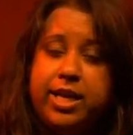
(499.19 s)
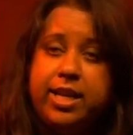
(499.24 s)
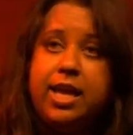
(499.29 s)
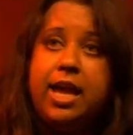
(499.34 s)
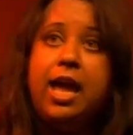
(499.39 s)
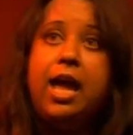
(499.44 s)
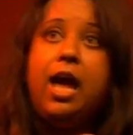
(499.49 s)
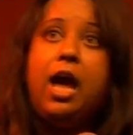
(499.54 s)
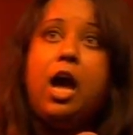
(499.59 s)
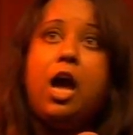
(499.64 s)
In
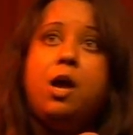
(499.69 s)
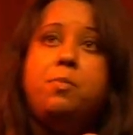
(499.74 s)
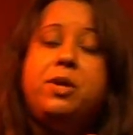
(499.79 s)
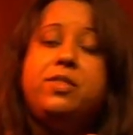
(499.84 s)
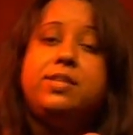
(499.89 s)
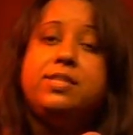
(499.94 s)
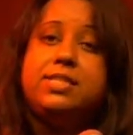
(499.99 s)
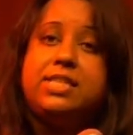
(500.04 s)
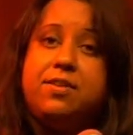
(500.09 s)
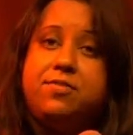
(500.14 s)

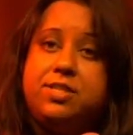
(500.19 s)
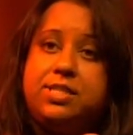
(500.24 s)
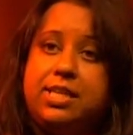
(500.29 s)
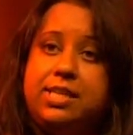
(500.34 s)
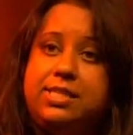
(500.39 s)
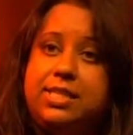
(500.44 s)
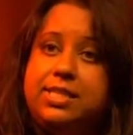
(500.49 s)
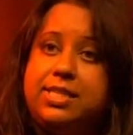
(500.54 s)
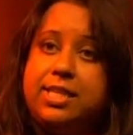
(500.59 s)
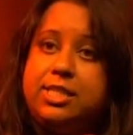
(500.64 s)
the
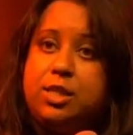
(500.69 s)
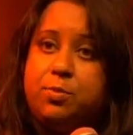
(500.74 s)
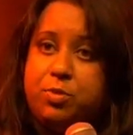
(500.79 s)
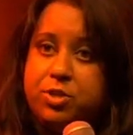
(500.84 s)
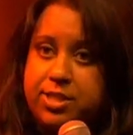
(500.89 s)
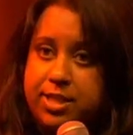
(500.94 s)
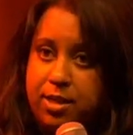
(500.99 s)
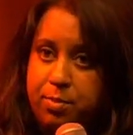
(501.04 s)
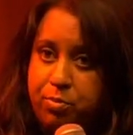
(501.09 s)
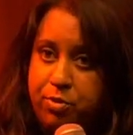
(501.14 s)
70s, he dated
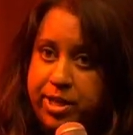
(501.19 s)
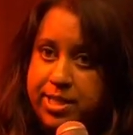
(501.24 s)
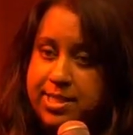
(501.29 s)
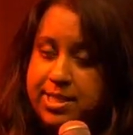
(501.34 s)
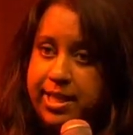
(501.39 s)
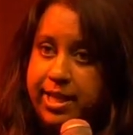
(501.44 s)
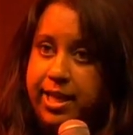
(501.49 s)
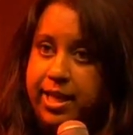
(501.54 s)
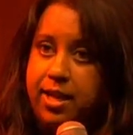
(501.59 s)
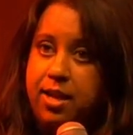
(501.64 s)
Priscilla
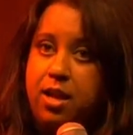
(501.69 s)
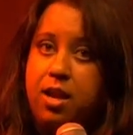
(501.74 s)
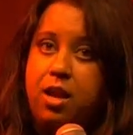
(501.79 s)
Presley